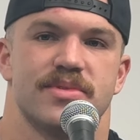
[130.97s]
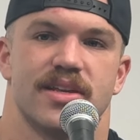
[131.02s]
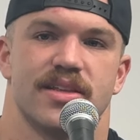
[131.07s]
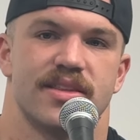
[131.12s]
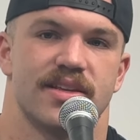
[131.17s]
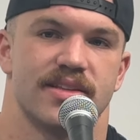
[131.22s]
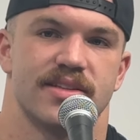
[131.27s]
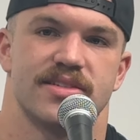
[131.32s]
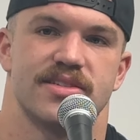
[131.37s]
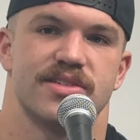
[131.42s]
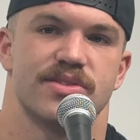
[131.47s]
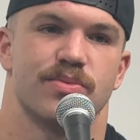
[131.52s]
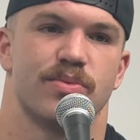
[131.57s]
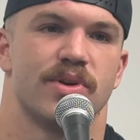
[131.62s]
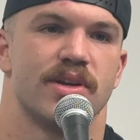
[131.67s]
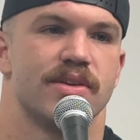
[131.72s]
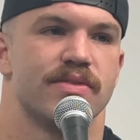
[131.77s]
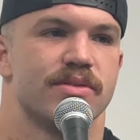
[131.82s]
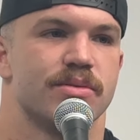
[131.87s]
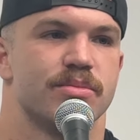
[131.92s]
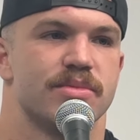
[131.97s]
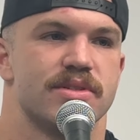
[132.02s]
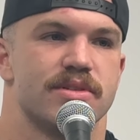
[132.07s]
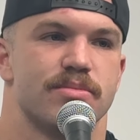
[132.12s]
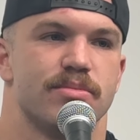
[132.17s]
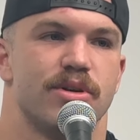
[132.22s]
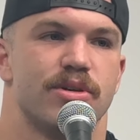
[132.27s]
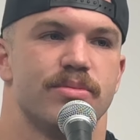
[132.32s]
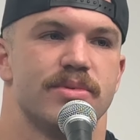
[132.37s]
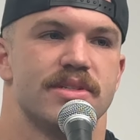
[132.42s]
I think this is one of them, was a
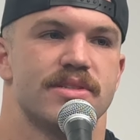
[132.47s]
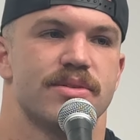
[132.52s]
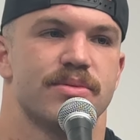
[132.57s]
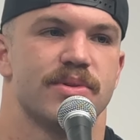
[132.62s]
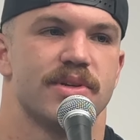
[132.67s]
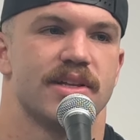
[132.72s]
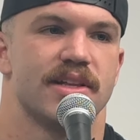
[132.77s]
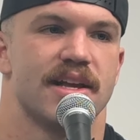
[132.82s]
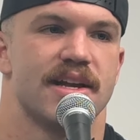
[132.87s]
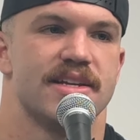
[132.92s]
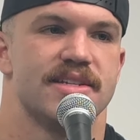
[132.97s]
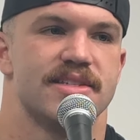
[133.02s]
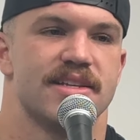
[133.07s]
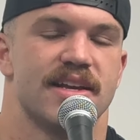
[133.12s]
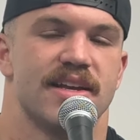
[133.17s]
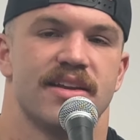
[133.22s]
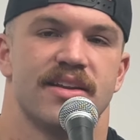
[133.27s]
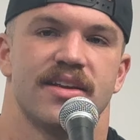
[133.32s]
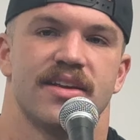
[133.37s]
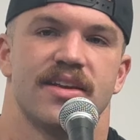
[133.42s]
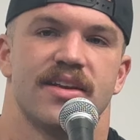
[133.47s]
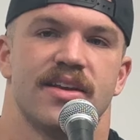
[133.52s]
moment to realize that